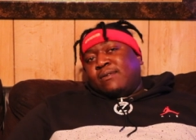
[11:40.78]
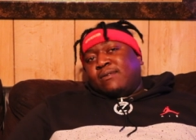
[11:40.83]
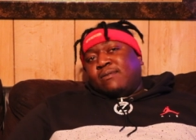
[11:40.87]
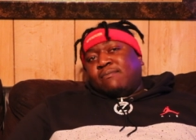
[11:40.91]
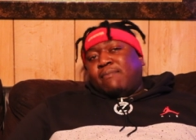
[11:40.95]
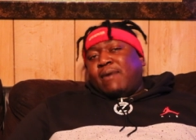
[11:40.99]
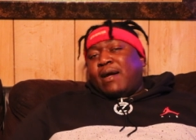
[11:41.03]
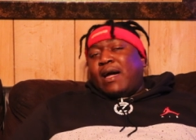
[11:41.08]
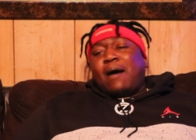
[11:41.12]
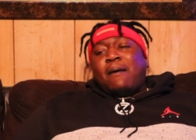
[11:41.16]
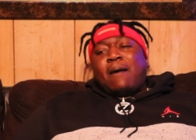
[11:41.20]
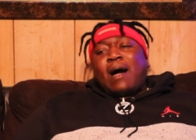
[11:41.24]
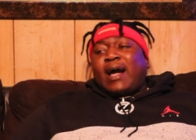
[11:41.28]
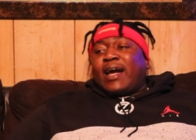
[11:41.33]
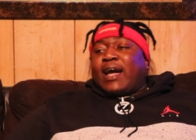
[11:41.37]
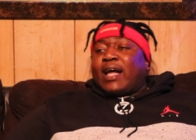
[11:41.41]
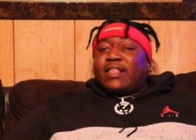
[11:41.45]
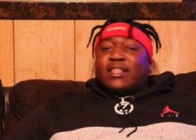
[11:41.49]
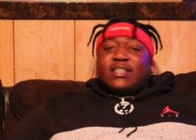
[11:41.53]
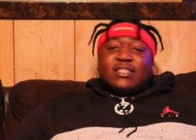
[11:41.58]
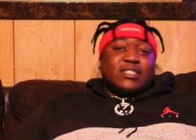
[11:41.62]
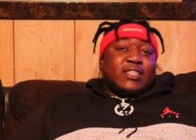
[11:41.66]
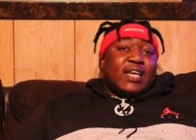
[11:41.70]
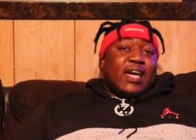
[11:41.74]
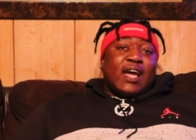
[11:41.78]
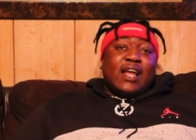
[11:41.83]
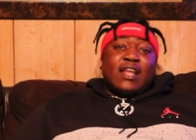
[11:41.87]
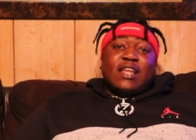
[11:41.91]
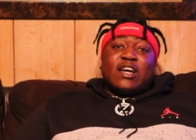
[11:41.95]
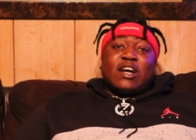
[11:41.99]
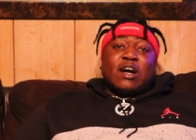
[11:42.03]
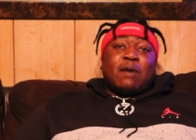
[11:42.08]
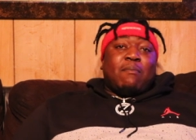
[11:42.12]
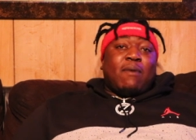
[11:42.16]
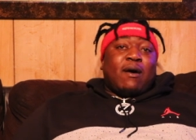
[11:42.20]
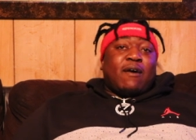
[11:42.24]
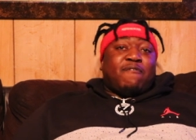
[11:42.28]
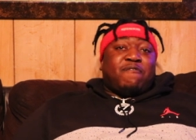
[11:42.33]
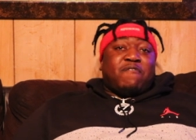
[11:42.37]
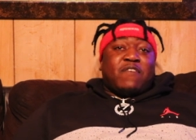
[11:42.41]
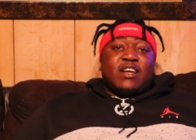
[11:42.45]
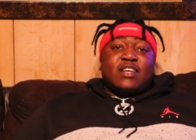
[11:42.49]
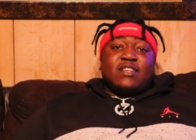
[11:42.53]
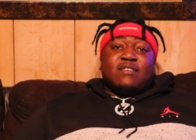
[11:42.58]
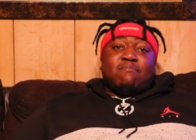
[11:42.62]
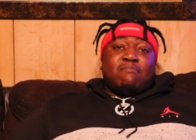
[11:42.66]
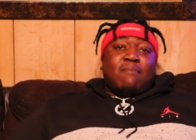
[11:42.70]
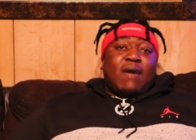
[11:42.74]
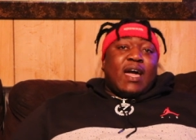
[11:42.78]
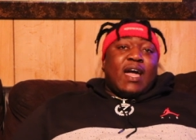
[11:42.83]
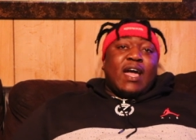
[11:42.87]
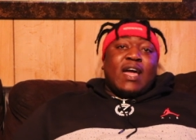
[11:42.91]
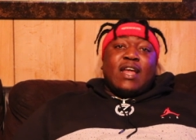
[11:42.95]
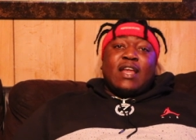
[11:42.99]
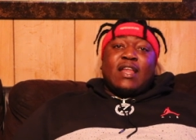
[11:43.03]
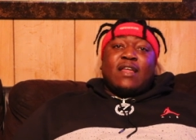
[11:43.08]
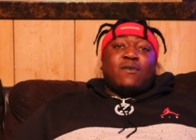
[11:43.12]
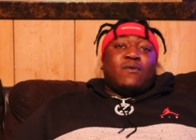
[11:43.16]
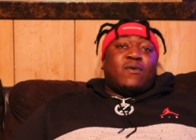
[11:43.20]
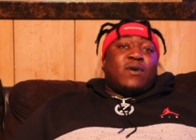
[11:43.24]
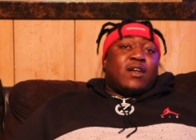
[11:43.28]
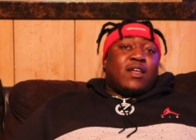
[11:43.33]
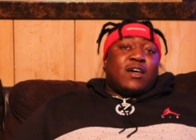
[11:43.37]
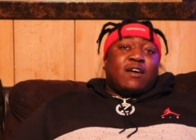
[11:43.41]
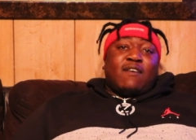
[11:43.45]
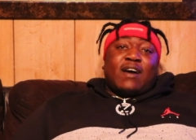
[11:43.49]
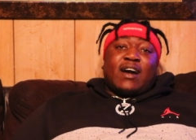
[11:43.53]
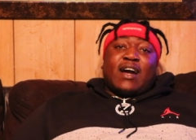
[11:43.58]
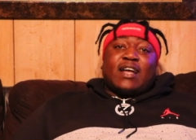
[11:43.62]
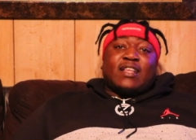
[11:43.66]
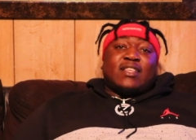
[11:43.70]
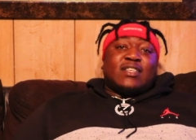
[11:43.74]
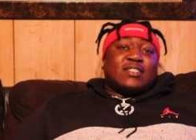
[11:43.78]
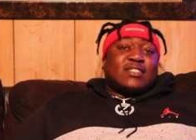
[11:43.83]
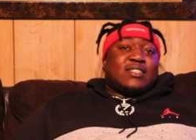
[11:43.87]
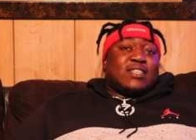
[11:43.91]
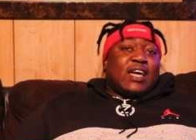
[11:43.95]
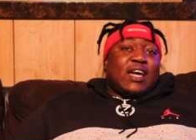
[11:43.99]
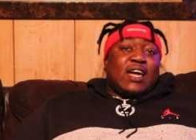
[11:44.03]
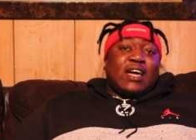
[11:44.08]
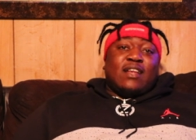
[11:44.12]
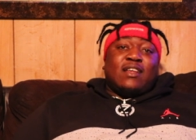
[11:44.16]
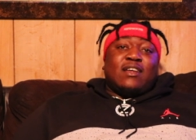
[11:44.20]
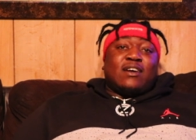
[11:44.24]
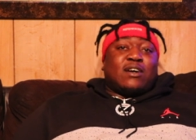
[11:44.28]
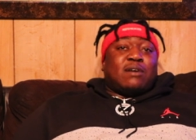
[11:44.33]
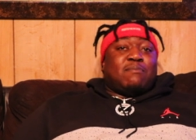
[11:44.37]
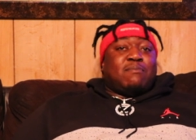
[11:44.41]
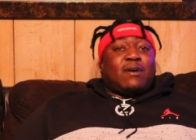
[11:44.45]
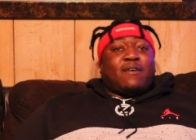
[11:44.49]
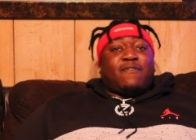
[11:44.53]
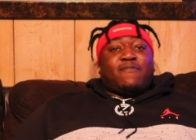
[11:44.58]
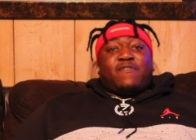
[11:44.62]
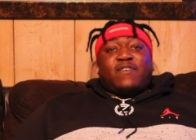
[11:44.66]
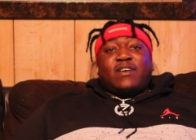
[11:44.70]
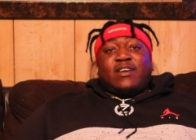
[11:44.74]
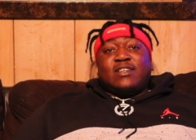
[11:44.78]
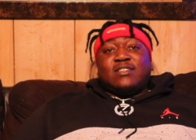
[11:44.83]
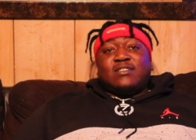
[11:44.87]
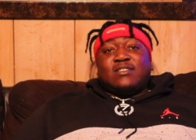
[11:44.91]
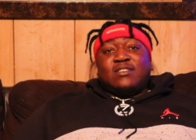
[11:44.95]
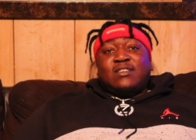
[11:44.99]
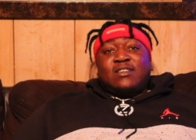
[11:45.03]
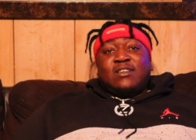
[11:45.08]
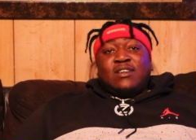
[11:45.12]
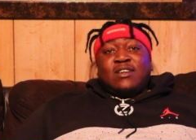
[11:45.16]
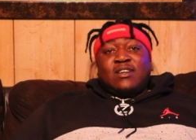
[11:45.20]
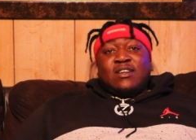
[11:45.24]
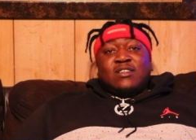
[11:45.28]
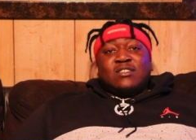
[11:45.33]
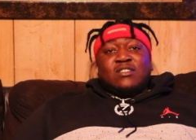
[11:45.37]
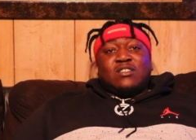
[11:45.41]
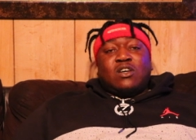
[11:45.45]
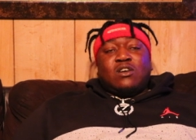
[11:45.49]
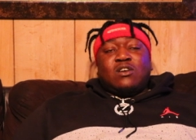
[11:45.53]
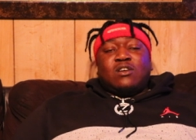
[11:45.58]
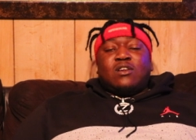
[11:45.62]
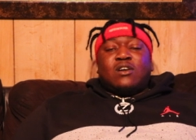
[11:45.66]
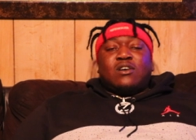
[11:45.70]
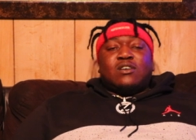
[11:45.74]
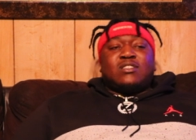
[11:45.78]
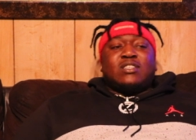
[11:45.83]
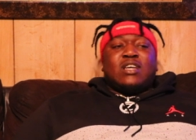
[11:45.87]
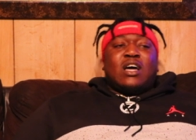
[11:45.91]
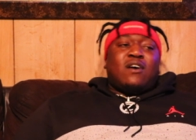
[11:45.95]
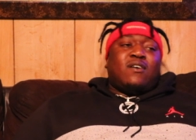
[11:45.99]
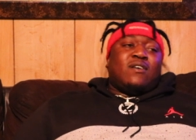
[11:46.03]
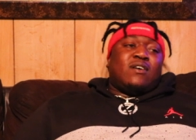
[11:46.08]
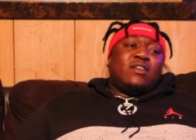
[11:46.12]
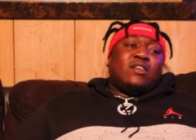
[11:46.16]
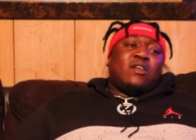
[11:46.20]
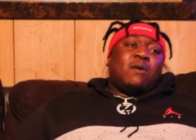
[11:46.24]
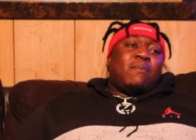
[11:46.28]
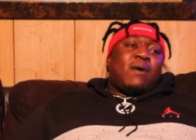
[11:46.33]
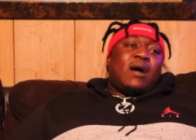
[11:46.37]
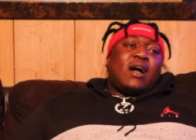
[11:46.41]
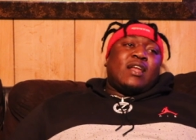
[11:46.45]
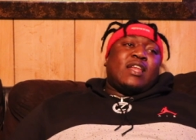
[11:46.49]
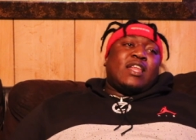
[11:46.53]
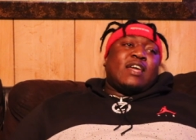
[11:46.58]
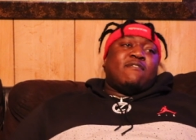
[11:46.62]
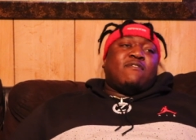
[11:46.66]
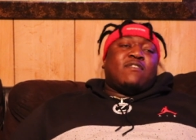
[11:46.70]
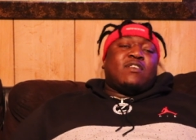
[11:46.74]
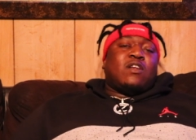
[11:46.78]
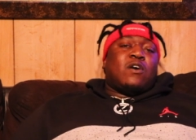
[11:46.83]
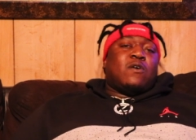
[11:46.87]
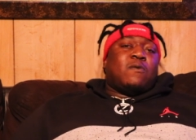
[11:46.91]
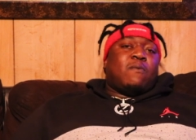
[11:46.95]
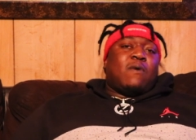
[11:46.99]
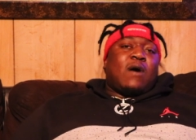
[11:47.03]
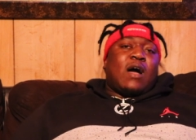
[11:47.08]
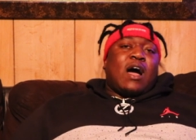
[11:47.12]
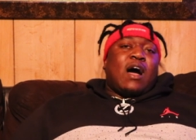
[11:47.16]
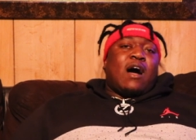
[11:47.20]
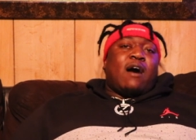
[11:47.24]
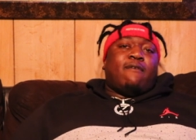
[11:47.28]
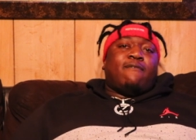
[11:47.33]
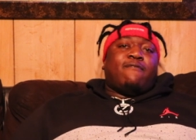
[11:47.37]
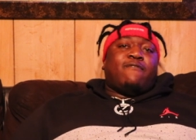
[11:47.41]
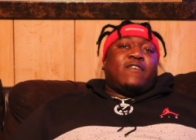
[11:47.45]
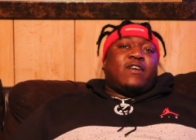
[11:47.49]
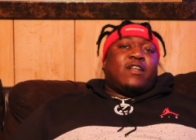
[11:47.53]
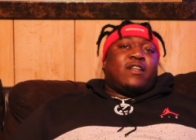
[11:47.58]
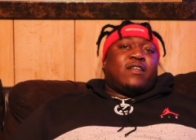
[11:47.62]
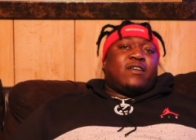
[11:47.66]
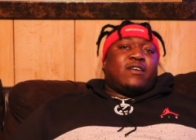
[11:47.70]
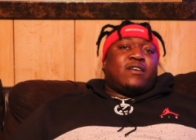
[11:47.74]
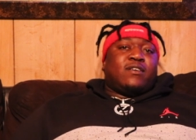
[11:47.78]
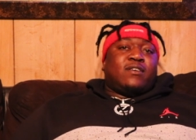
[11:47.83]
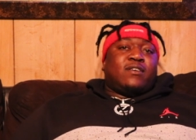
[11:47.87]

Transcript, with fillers: Man, I got the same look on my face, mad and whatever. I got the same look on my face. Mm -hmm. So you know what I'm saying? nobody never know how I'm feeling.